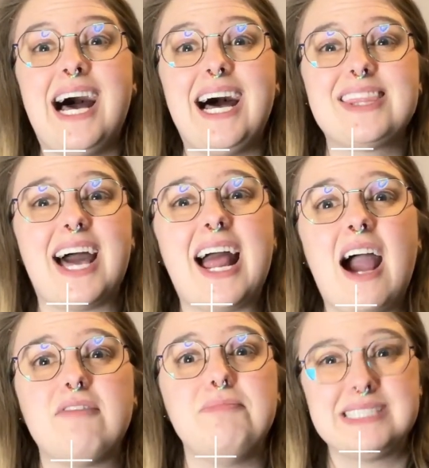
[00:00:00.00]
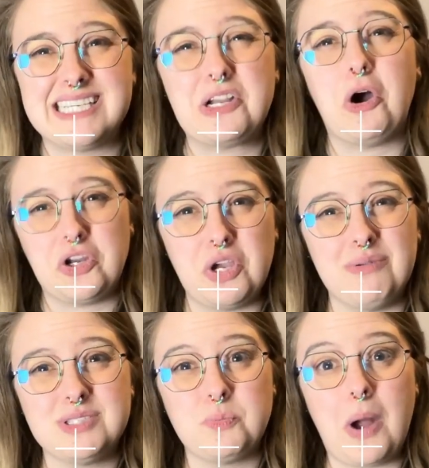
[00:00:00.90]
that have missing audio
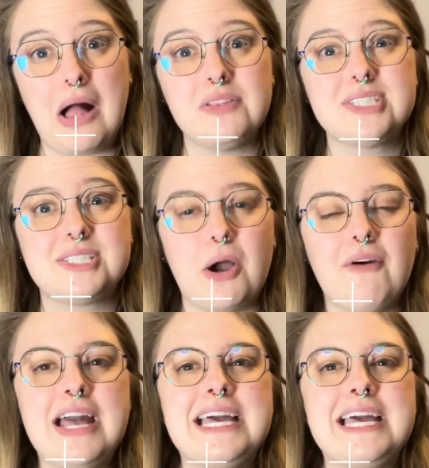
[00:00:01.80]
as well. So